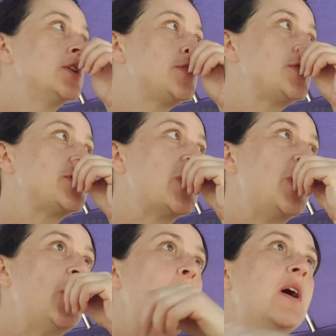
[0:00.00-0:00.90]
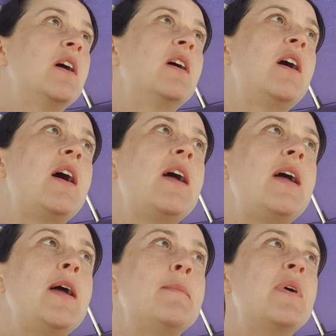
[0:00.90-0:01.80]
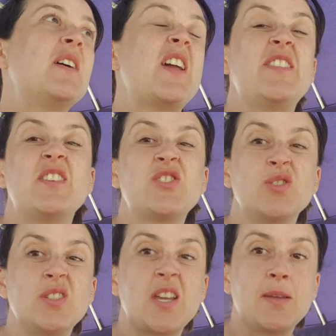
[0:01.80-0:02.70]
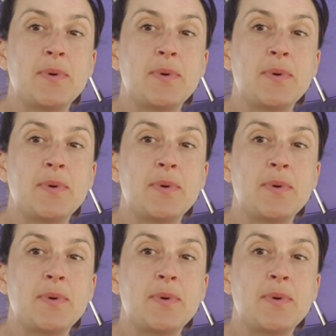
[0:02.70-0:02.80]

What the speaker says: So I'll get there Sunday